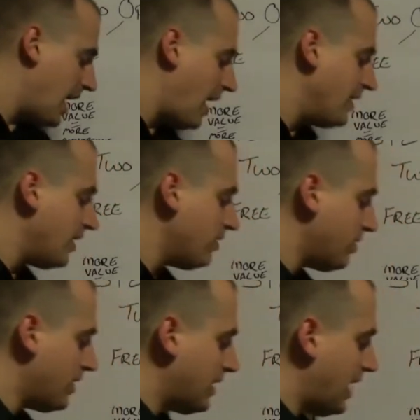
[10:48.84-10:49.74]
Another
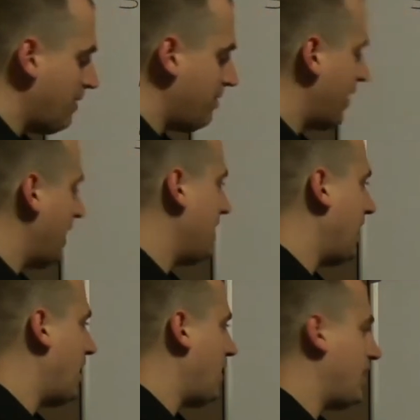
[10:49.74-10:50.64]
thing that I'm finding
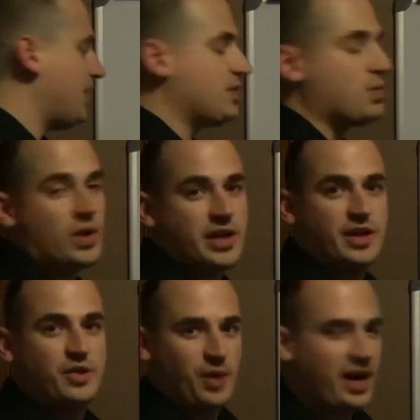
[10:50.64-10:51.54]
out that is
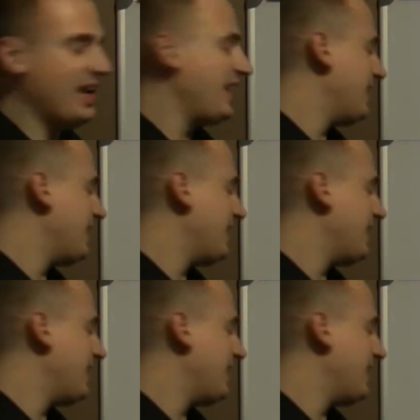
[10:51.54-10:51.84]
working great